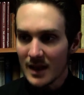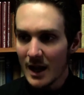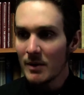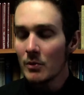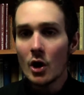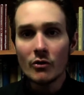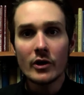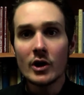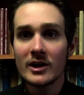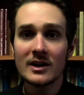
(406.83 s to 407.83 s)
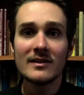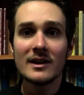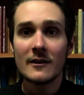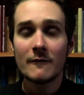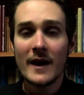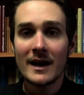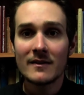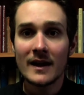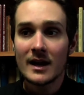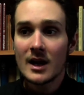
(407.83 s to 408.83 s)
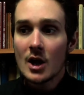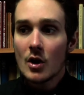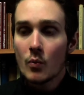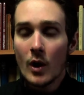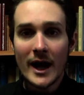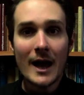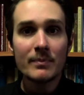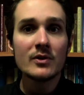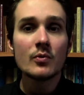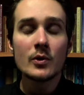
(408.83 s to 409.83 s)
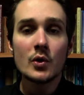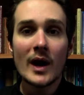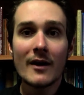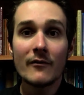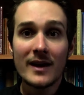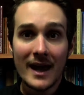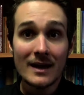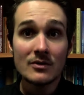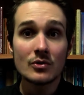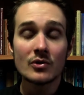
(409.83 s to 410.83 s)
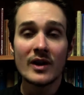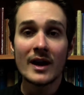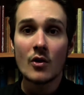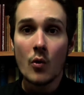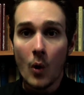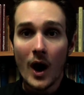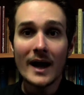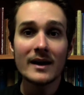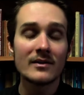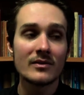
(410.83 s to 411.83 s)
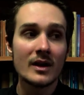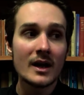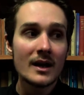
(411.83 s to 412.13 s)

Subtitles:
I mean, we also got to consider the fact that what happens when you have cantors and choirs